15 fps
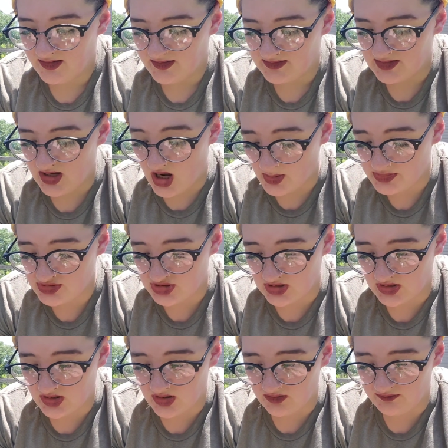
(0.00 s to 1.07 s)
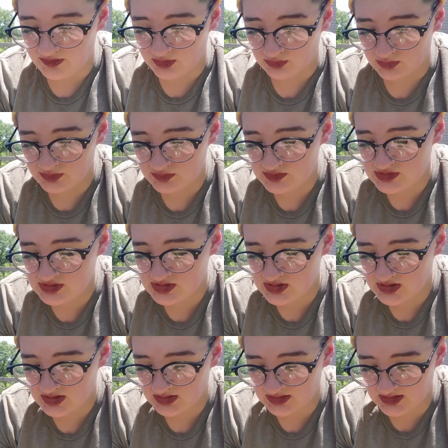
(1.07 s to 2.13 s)
the option of the roots
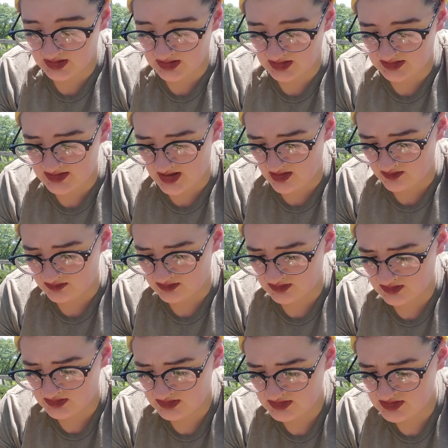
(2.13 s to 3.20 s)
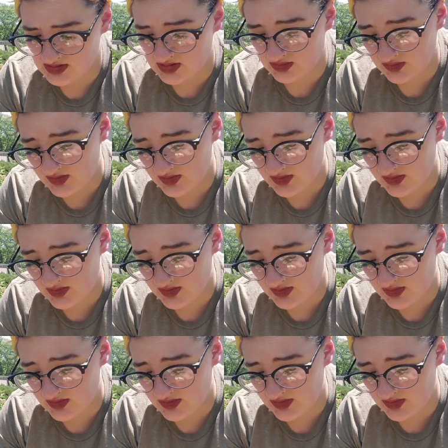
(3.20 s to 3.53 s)
getting down to the